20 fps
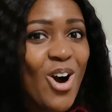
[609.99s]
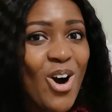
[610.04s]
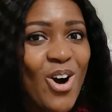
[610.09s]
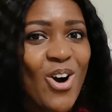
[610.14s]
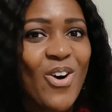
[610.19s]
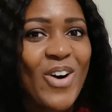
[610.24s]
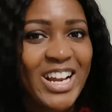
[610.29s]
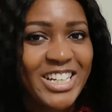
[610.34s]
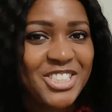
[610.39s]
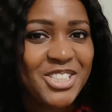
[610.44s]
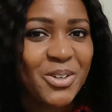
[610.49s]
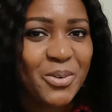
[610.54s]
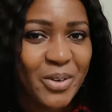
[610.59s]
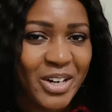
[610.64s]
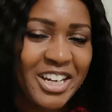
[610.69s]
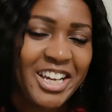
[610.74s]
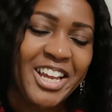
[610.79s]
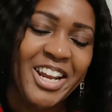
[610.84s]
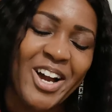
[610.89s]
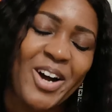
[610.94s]
Well, what you
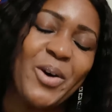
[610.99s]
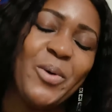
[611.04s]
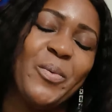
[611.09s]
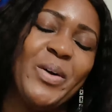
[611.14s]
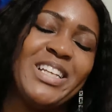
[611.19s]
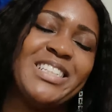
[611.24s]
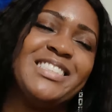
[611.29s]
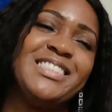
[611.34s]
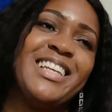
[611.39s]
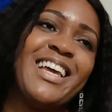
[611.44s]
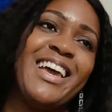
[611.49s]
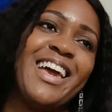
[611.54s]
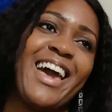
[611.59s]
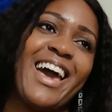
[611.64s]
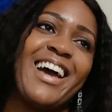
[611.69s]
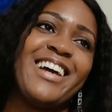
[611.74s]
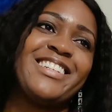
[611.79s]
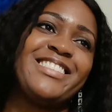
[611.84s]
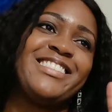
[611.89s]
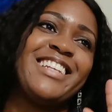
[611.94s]
working on Wednesday?
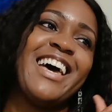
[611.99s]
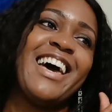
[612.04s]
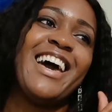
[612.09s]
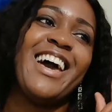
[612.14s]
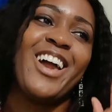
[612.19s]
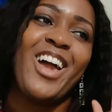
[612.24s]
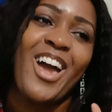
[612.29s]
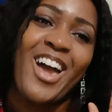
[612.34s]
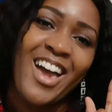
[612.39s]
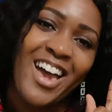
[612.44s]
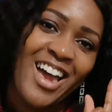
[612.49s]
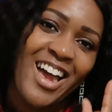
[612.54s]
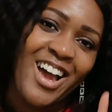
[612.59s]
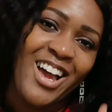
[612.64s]
Hashtag